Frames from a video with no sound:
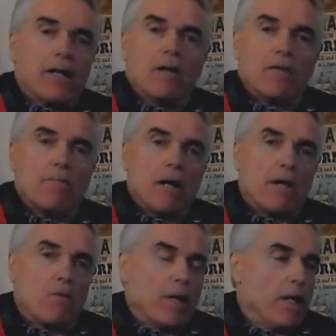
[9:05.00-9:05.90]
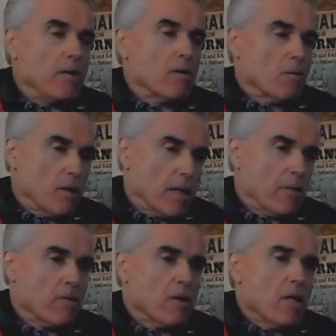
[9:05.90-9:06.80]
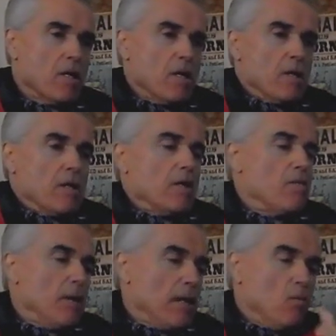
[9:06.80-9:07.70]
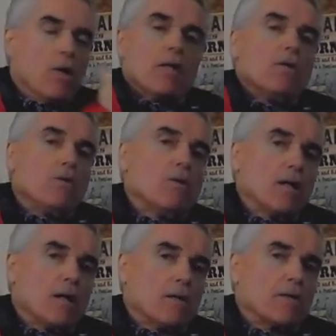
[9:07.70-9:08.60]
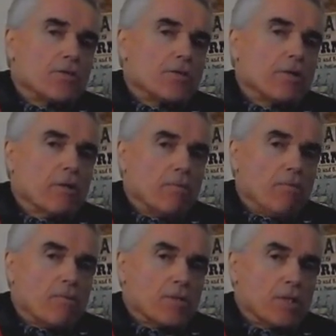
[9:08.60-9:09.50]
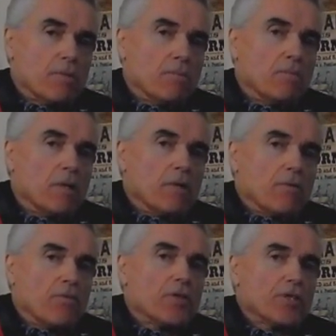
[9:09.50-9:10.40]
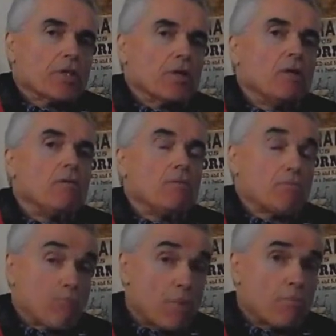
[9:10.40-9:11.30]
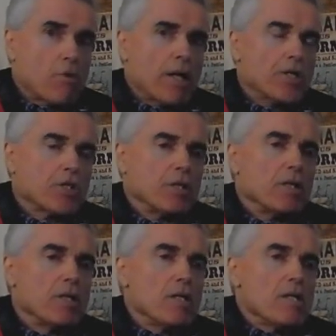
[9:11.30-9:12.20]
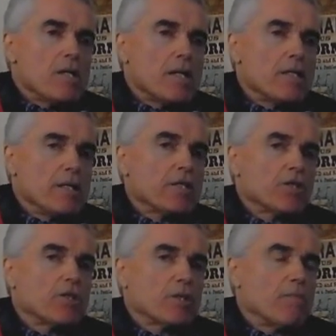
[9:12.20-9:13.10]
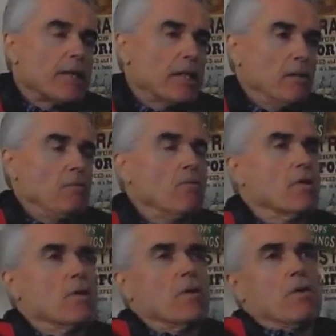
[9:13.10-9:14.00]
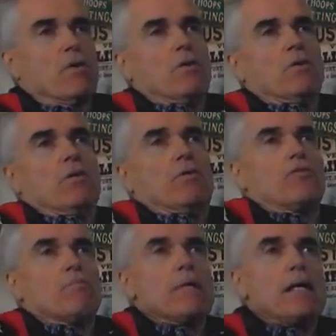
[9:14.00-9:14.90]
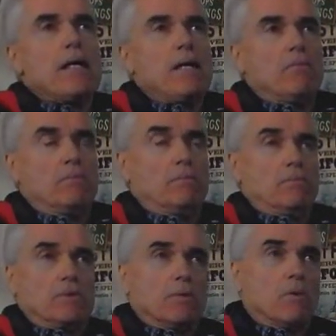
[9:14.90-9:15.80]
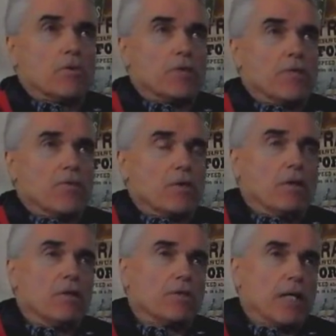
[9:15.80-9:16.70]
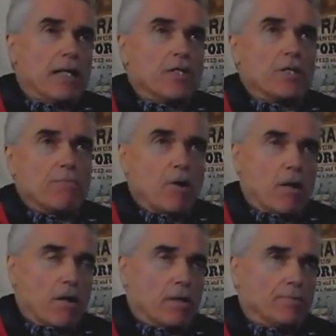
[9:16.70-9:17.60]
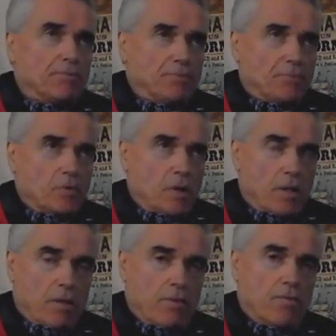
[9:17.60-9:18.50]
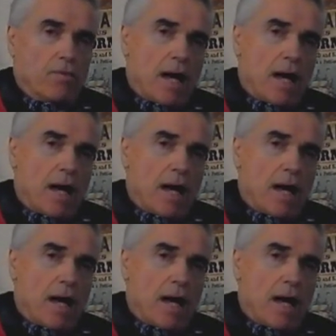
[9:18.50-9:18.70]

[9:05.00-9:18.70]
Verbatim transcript: healthy body weight or whatever, you might want to uh, consider some physical preparation in addition to the mental. For me, the most difficult, challenging part of